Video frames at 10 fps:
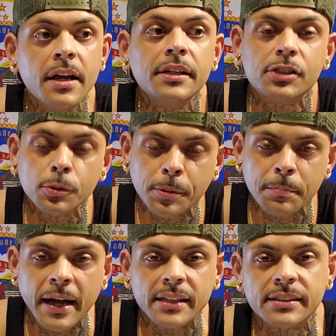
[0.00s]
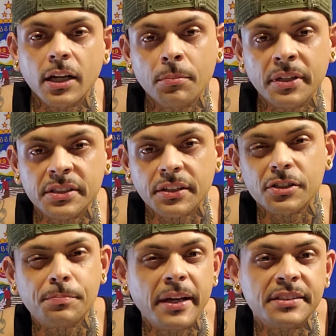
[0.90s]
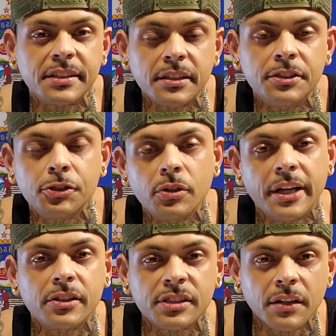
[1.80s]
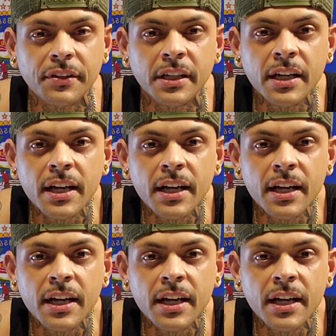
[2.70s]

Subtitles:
Super pastel means that there's basically two layers of it.